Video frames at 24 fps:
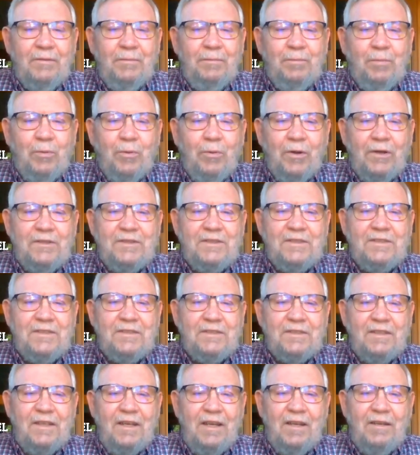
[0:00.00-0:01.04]

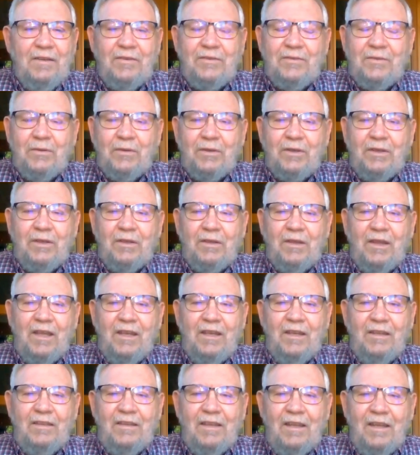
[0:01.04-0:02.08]
reports kind of
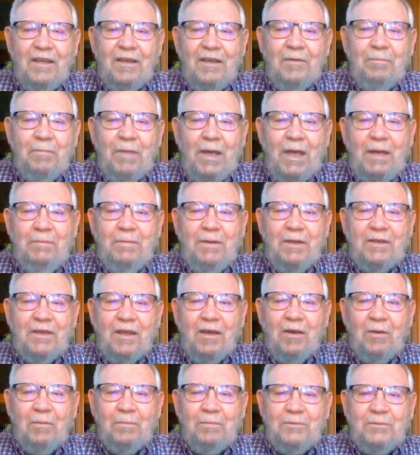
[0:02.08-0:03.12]
circulated maybe
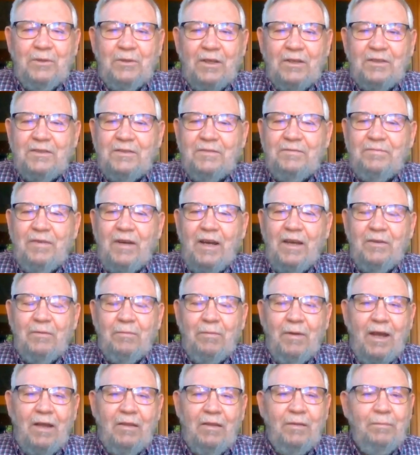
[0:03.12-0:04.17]
to help justify
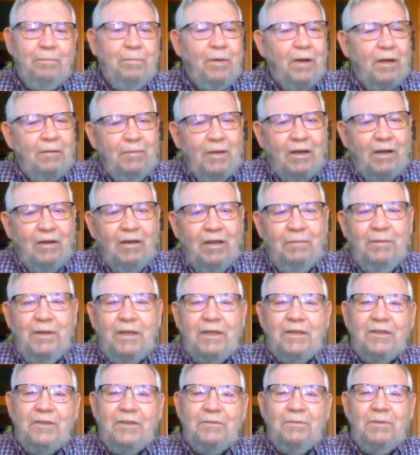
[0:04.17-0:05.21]
the rally, primarily
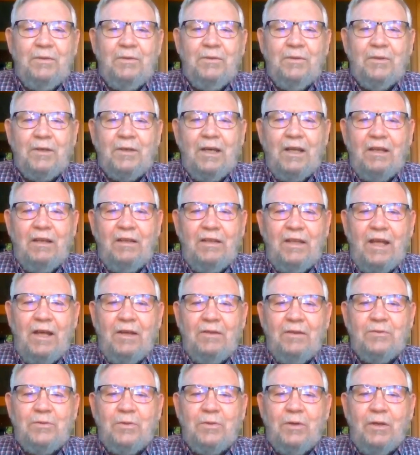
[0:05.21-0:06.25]
because we took out a
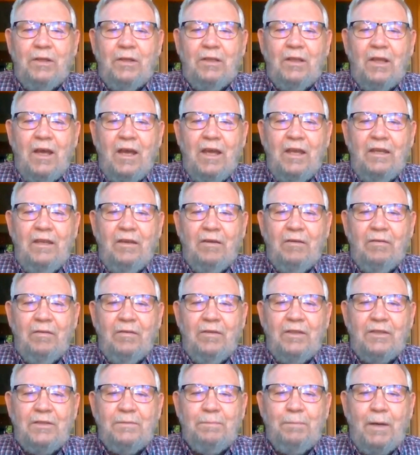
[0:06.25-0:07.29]
downtrend line here
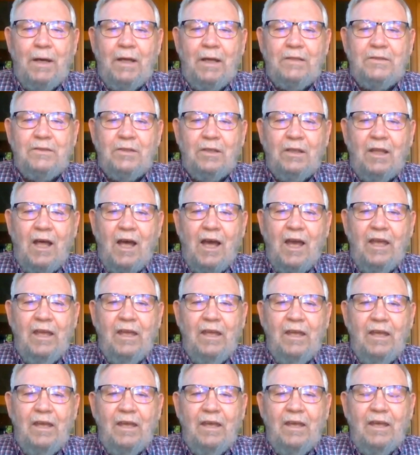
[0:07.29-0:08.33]
in the spot July,
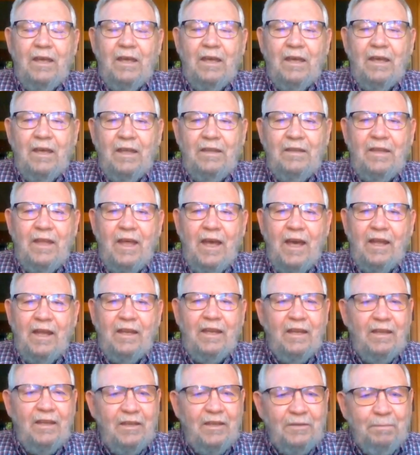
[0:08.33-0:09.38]
and
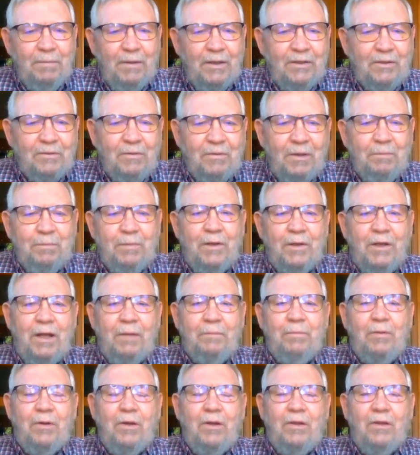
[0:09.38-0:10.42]
it's been creeping
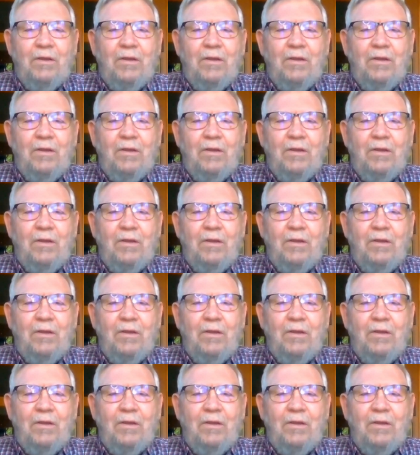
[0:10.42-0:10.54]
up all